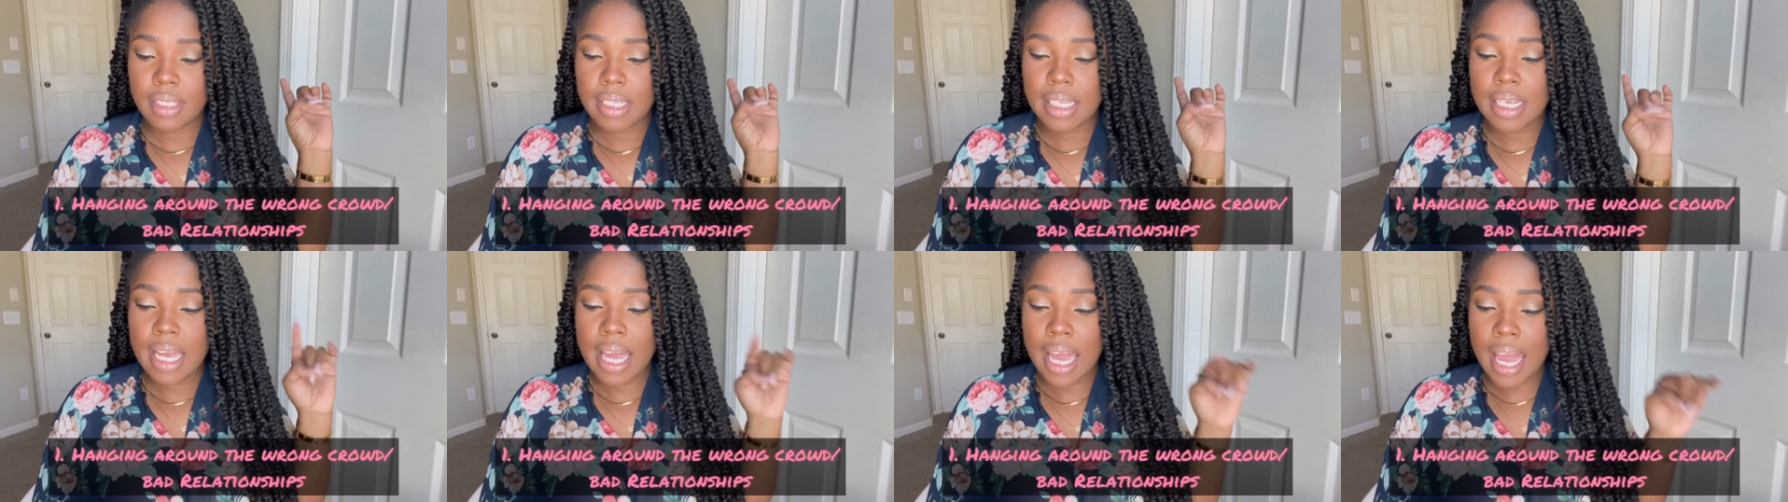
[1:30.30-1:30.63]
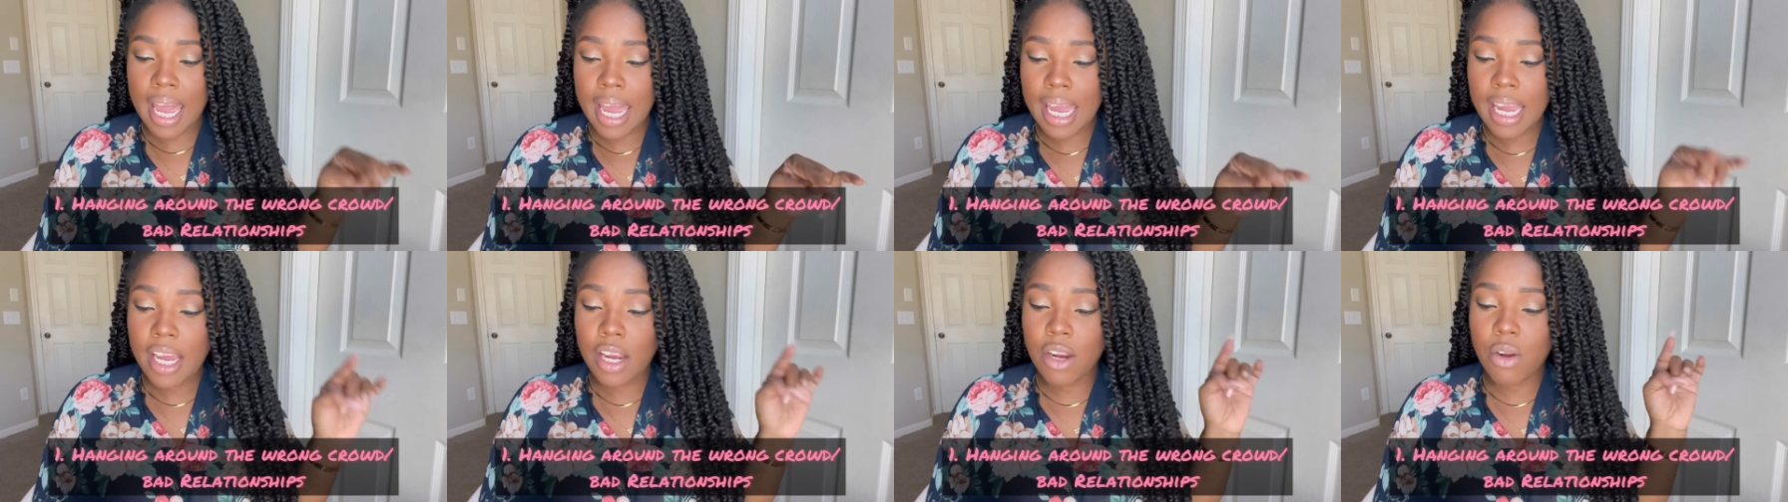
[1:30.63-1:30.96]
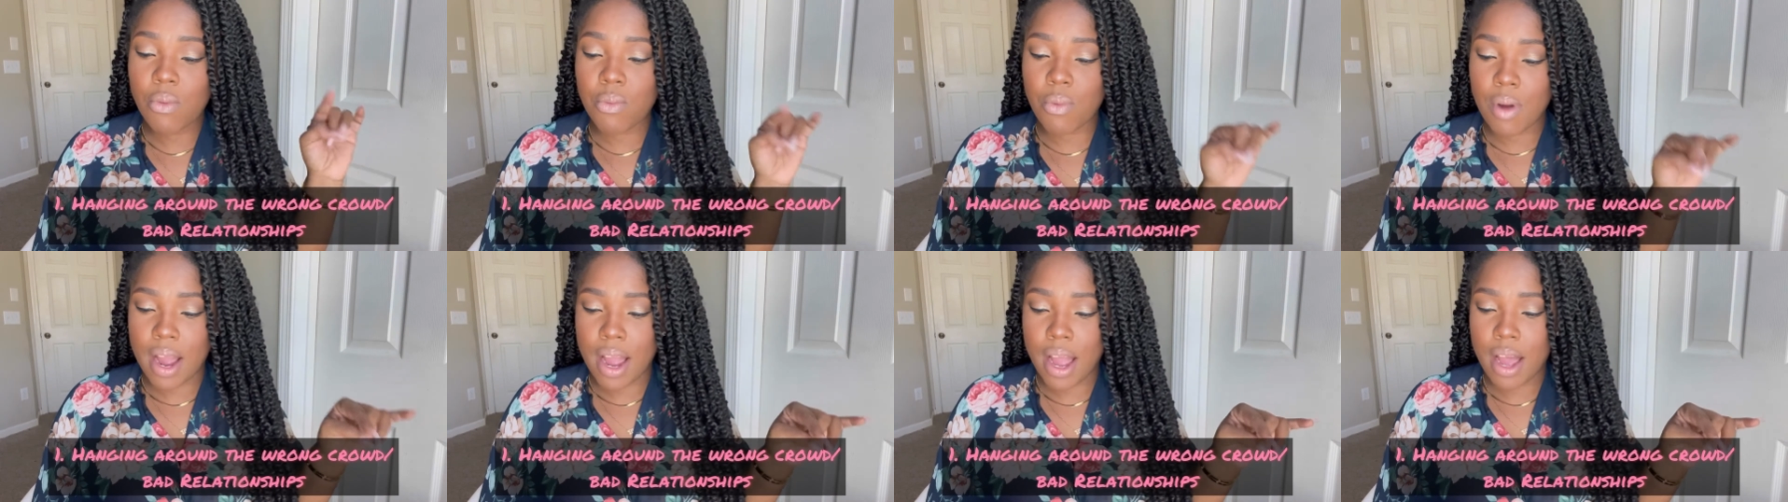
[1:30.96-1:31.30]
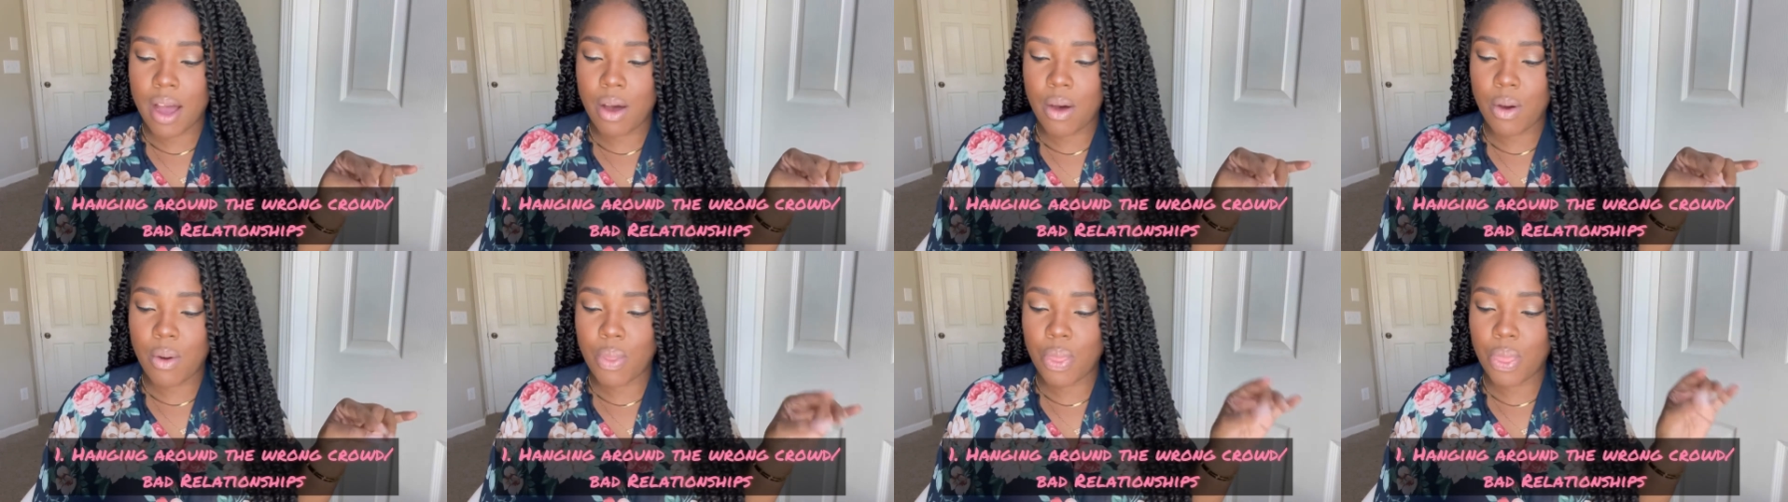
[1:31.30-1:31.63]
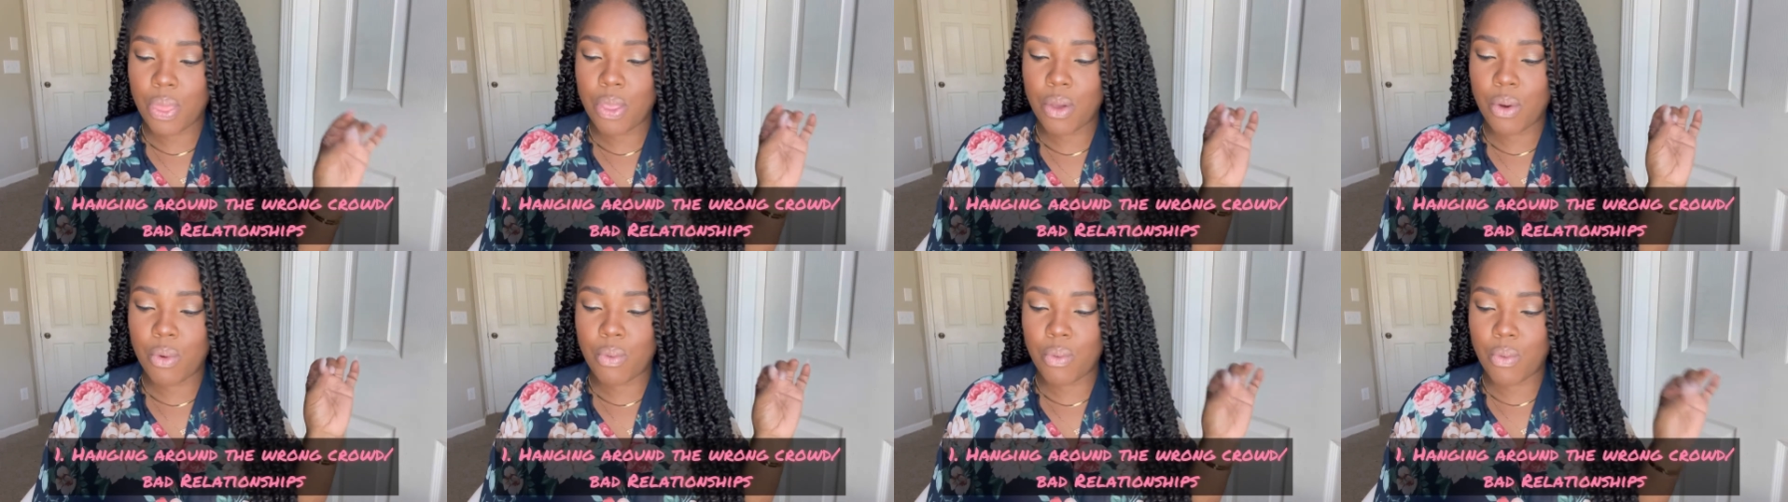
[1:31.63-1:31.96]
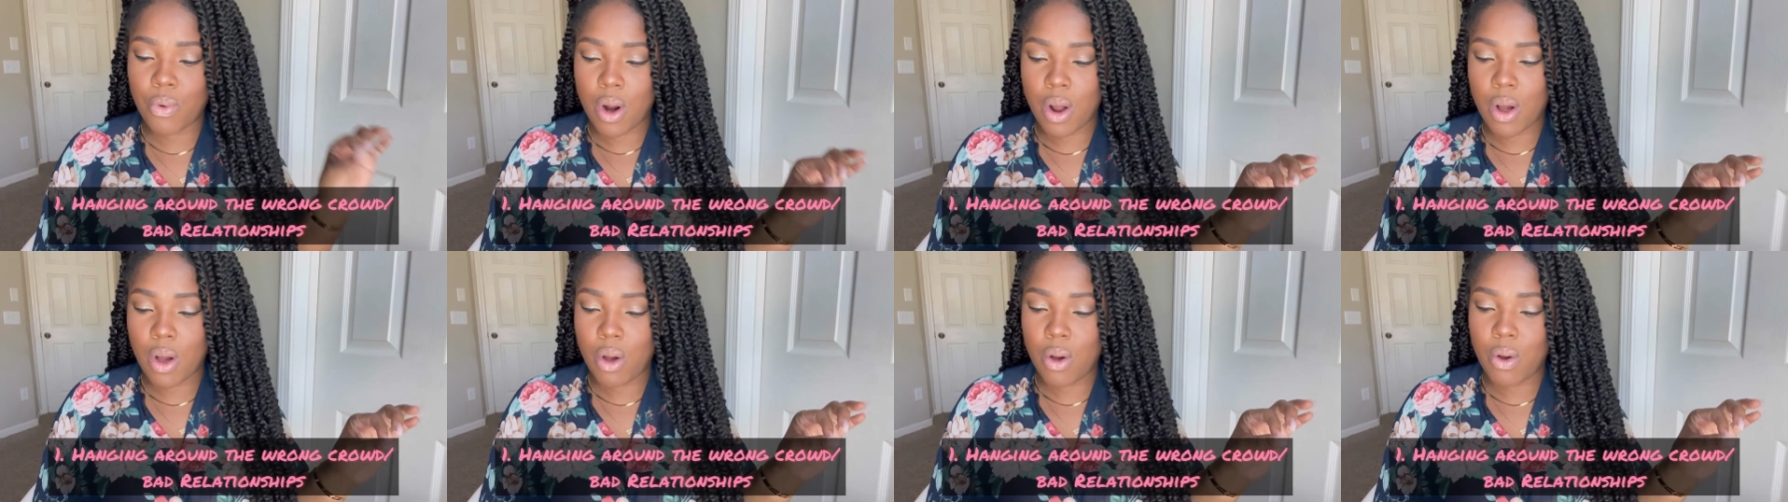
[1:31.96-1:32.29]
hanging around the
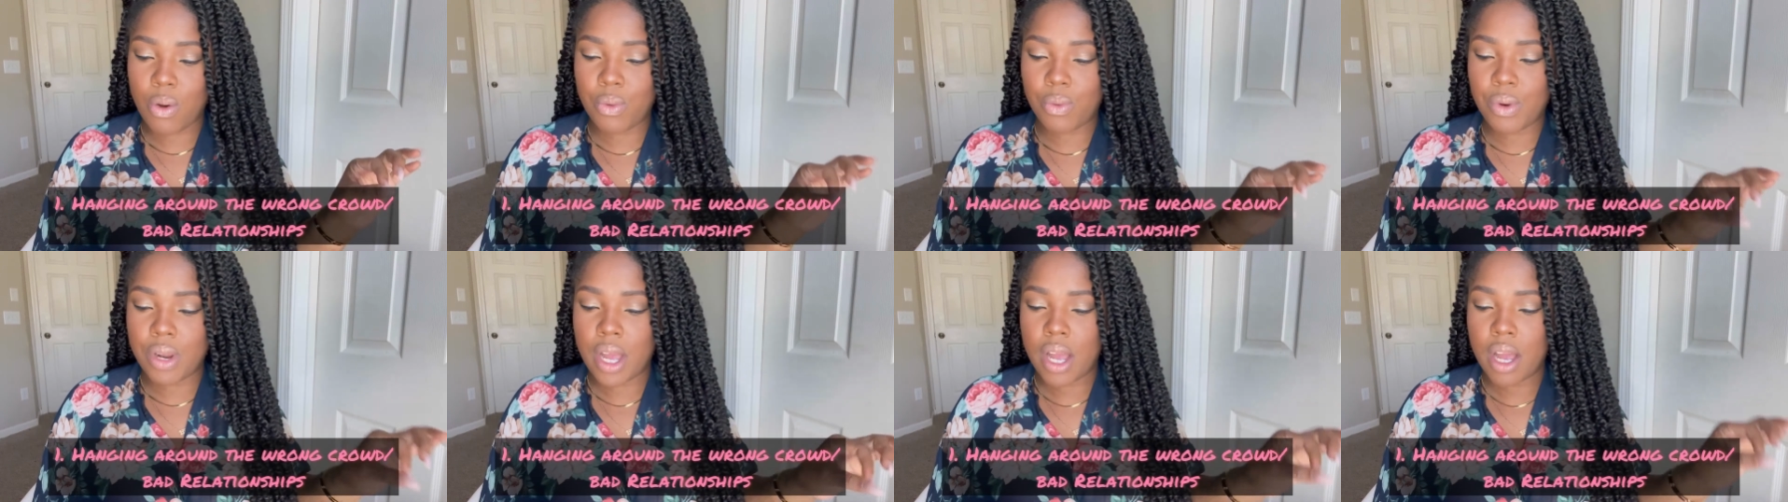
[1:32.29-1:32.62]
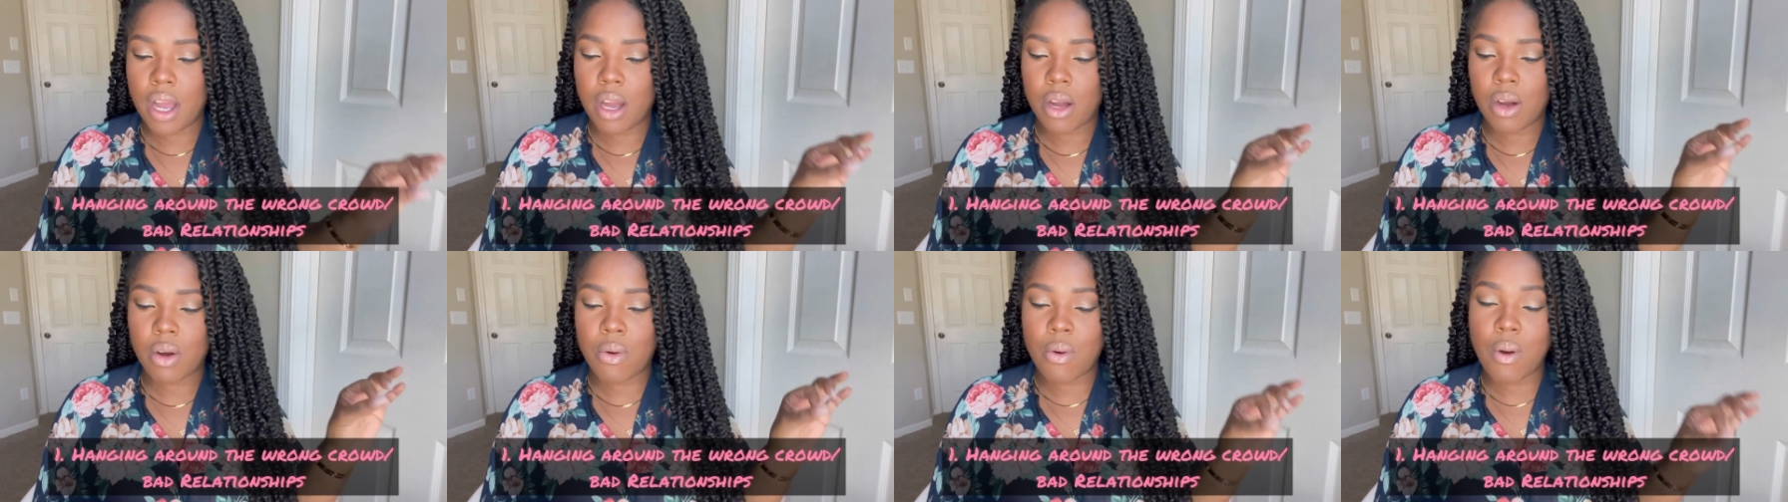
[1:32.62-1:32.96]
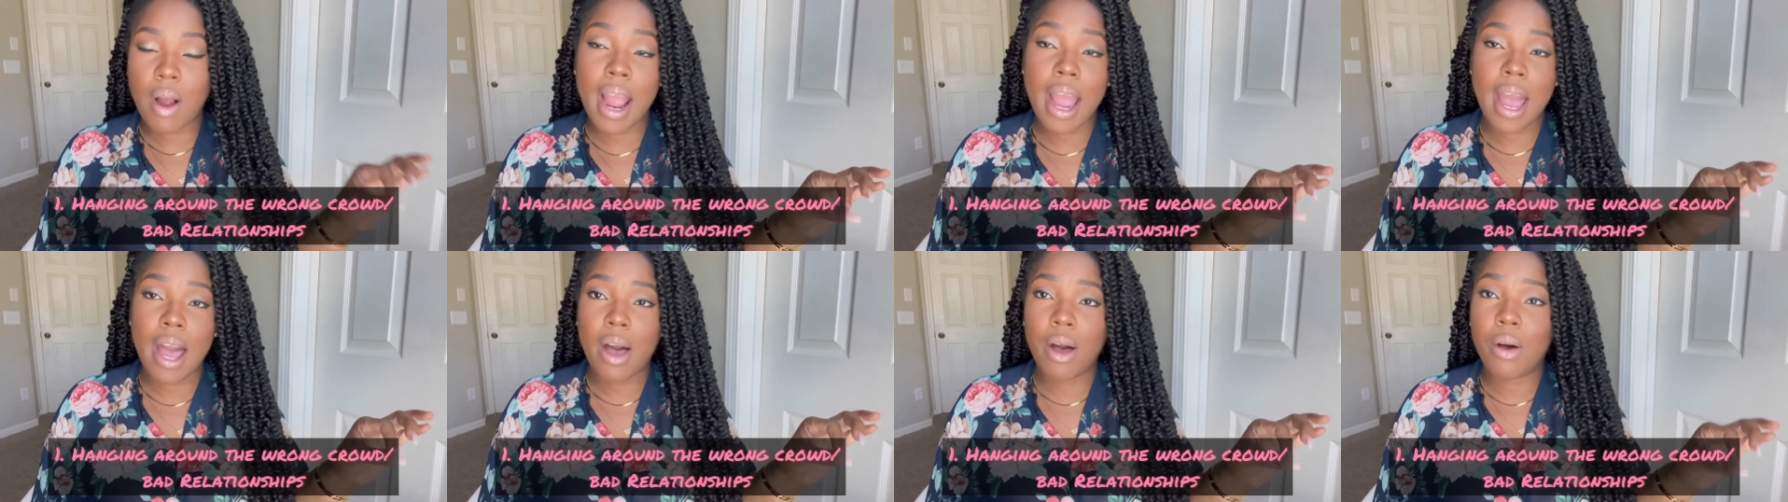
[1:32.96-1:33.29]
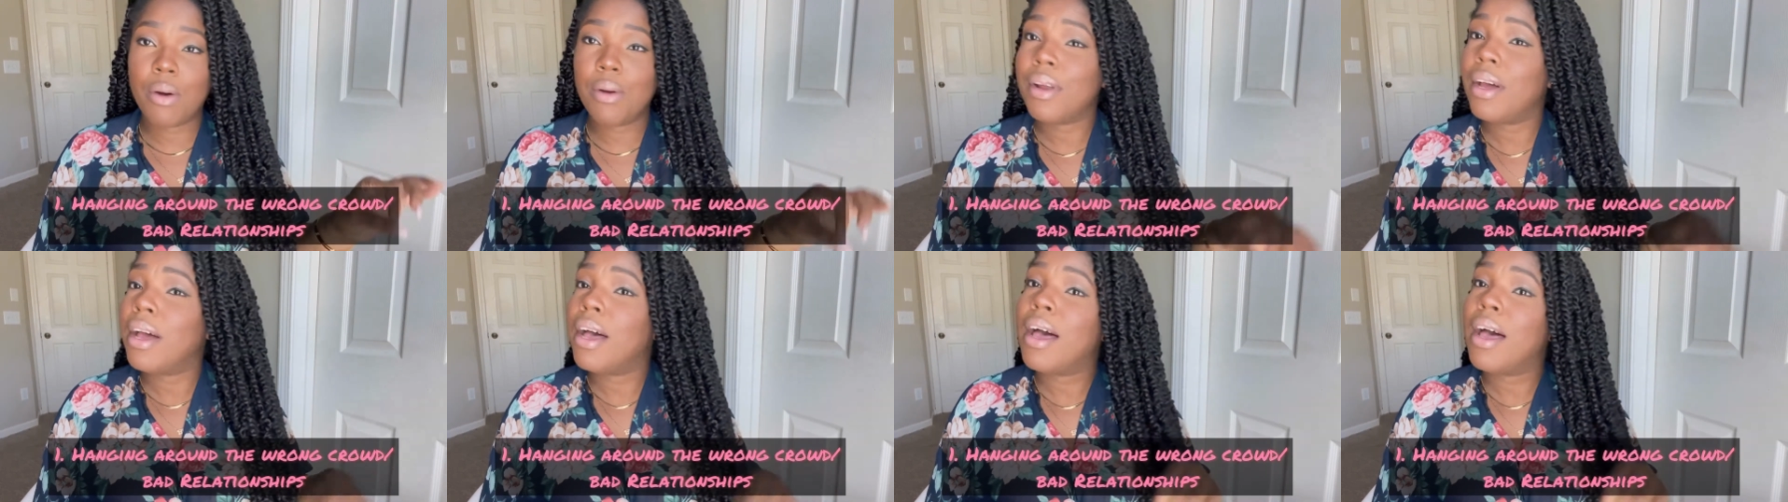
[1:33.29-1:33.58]
wrong crowd,